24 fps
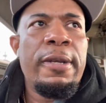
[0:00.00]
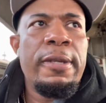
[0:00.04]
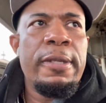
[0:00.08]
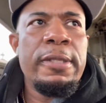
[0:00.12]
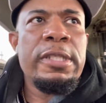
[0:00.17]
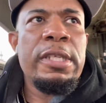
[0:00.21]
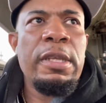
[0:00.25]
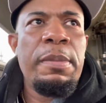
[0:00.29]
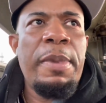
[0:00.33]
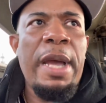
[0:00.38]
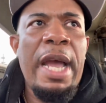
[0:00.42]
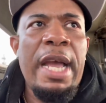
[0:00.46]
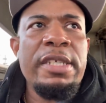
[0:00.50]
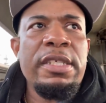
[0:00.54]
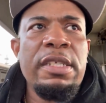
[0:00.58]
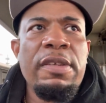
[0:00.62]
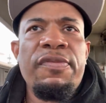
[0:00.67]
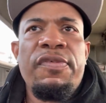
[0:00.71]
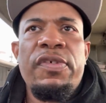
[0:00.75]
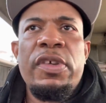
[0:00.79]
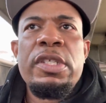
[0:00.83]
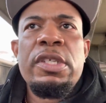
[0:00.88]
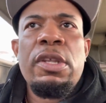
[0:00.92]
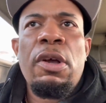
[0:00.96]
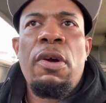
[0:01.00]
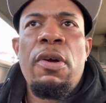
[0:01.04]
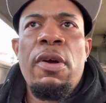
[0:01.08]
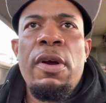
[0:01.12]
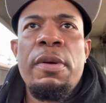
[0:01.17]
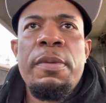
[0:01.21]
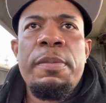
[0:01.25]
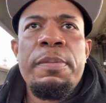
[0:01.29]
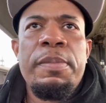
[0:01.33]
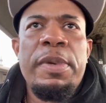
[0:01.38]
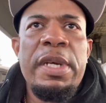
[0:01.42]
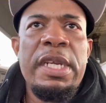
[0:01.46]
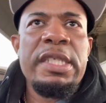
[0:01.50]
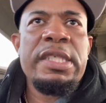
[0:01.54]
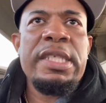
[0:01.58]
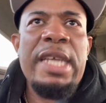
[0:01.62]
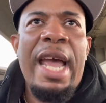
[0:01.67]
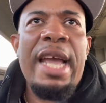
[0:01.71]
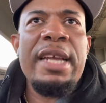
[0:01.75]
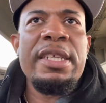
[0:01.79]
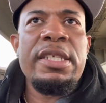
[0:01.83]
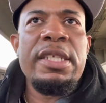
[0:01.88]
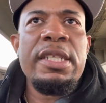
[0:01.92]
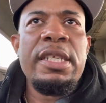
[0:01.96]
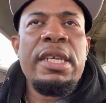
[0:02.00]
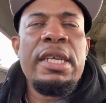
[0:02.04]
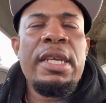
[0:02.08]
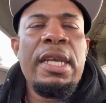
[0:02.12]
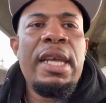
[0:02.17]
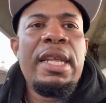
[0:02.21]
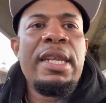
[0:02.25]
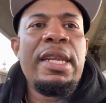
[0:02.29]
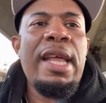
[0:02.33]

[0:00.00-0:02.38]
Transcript: Sebastian Fundora, but it's actually an